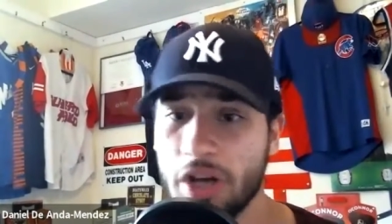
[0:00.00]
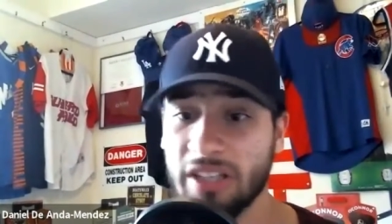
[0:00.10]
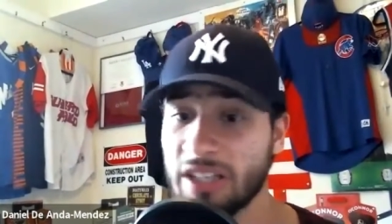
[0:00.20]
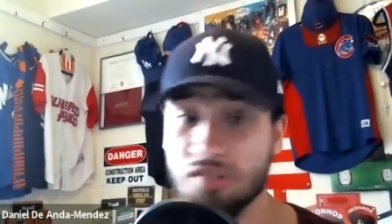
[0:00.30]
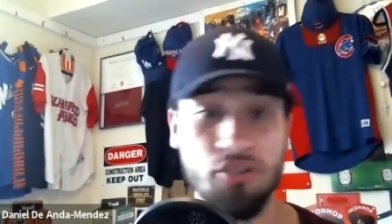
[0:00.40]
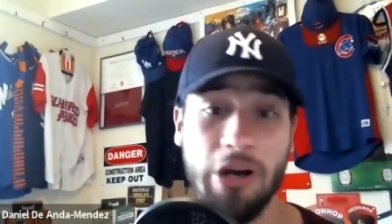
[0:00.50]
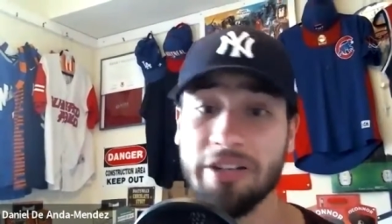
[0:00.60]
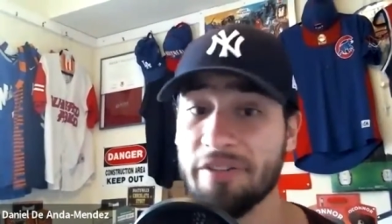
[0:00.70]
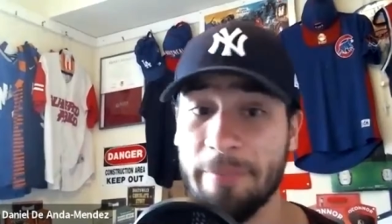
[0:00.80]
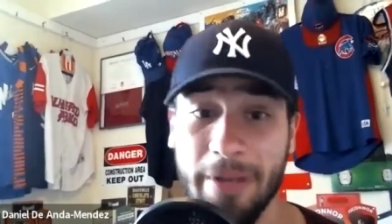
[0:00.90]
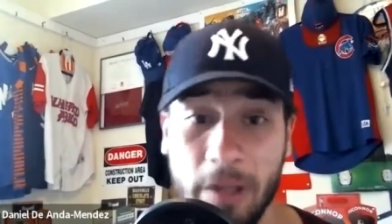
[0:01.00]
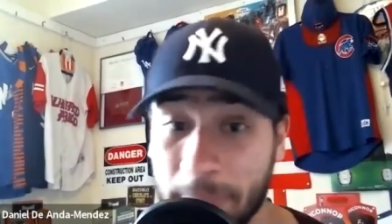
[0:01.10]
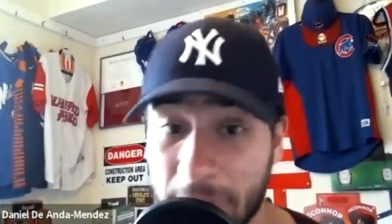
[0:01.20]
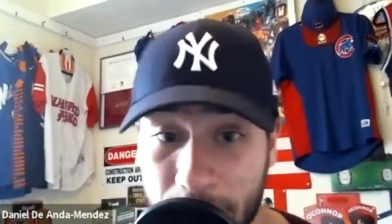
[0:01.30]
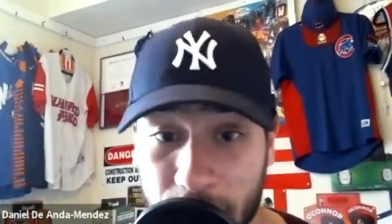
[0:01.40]
They just know how to develop
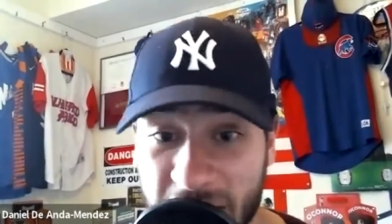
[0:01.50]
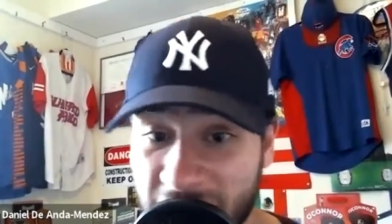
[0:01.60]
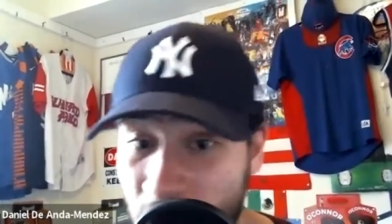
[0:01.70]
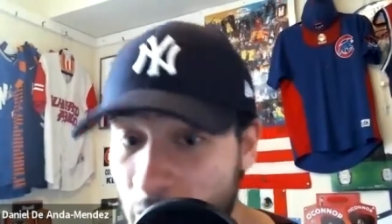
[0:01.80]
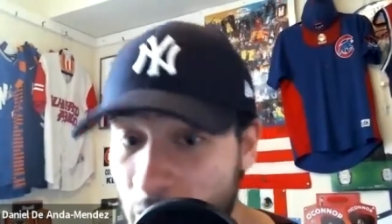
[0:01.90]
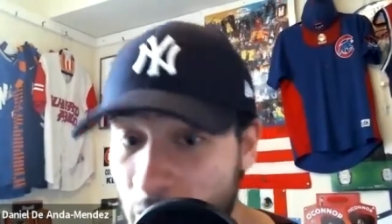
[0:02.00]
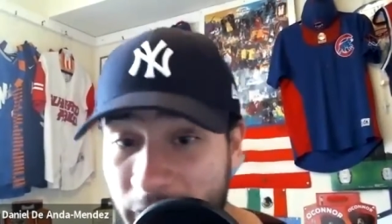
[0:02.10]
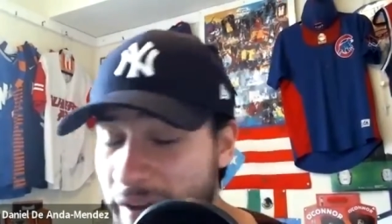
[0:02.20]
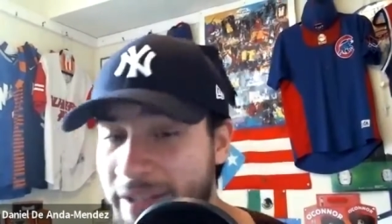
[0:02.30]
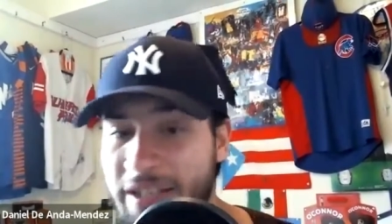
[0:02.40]
people that don't have